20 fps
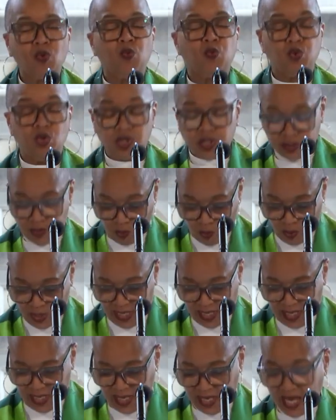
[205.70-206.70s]
could
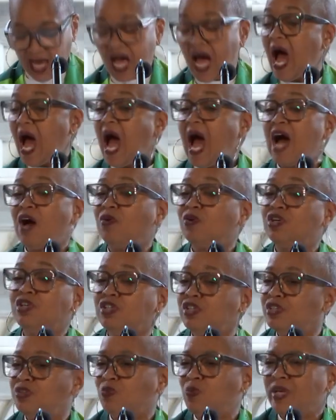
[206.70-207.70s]

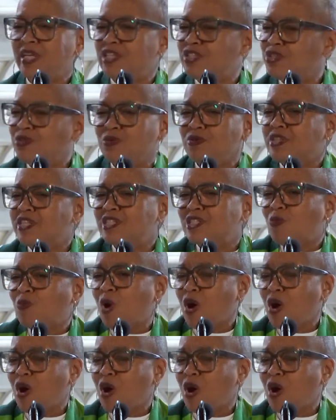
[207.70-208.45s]
we do this